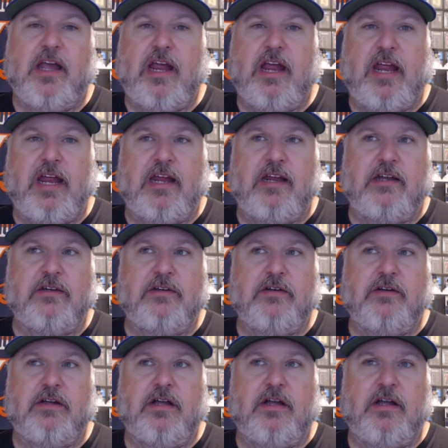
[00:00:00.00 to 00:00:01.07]
And
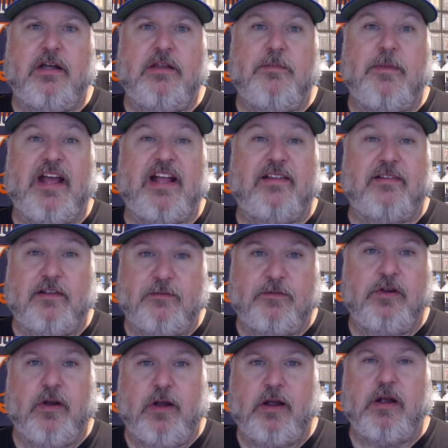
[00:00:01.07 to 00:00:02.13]
the man's lived